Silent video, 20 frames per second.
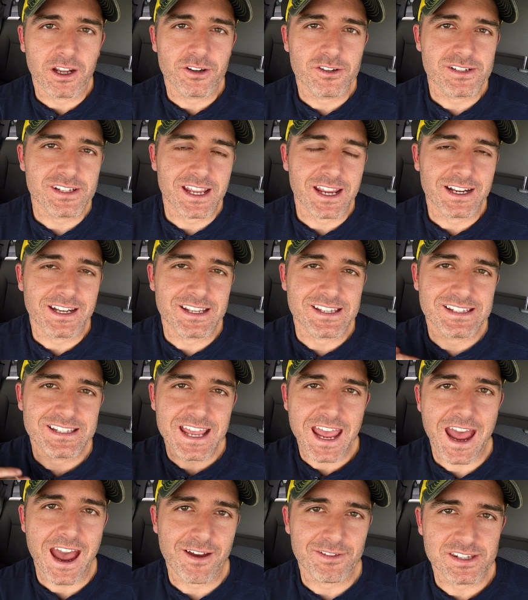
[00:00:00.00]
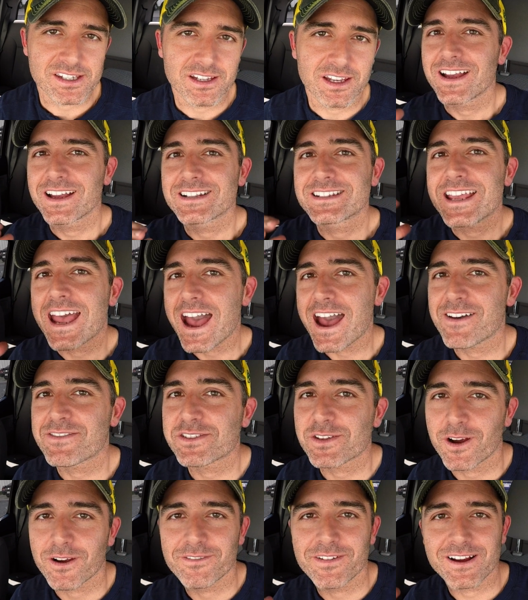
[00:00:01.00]
understand is TAFs.
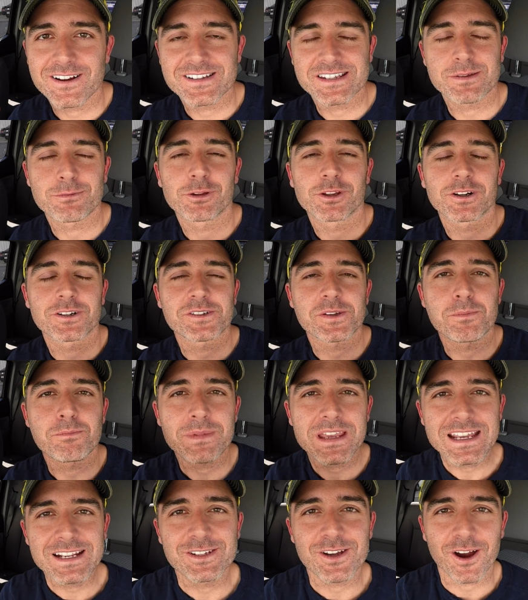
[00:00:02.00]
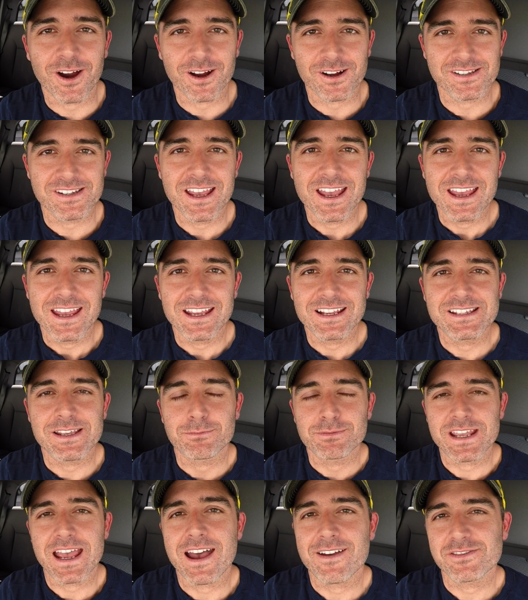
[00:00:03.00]
TAFs are very similar to METARs,
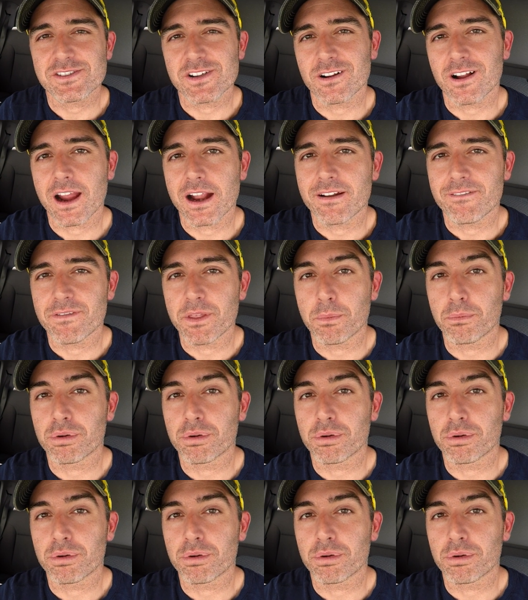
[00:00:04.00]
except TAFs are kind of the